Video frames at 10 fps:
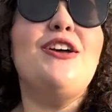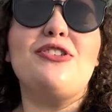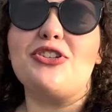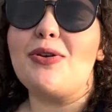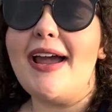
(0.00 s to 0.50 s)

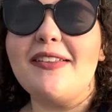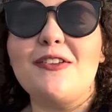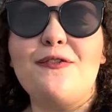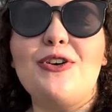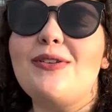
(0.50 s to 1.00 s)
to try out
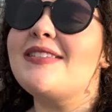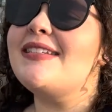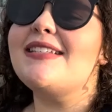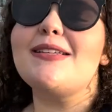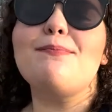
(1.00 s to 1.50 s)
the food,
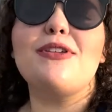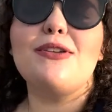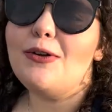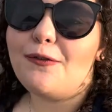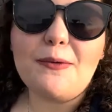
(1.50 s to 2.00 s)
see some
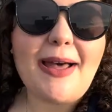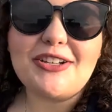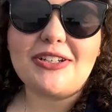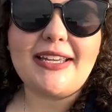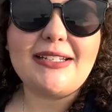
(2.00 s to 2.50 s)
beautiful
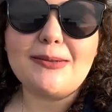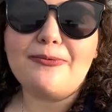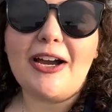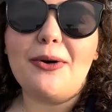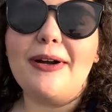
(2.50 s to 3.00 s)
Magic Kingdom
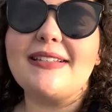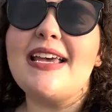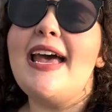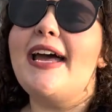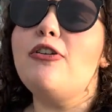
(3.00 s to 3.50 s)
fireworks,
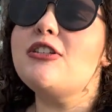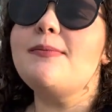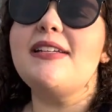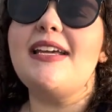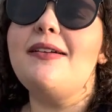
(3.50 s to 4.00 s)
and
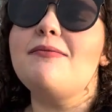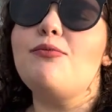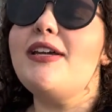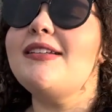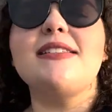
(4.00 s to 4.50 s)
ultimately
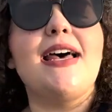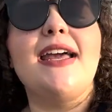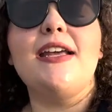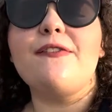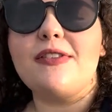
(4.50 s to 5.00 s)
we can
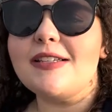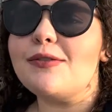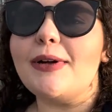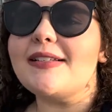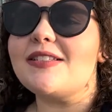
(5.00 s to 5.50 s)
decide if
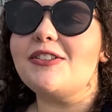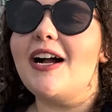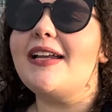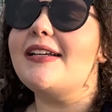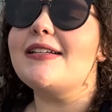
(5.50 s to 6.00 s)
this
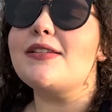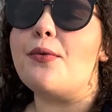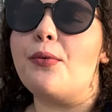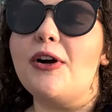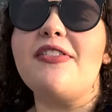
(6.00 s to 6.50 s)
restaurant is
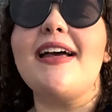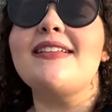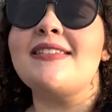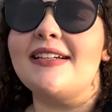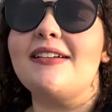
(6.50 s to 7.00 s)
worth
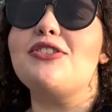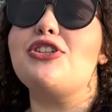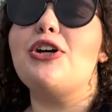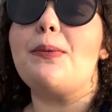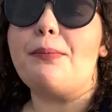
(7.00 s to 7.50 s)
that
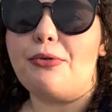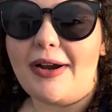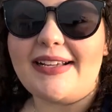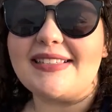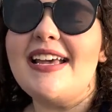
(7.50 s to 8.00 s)
signature
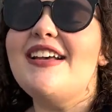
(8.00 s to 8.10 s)
price.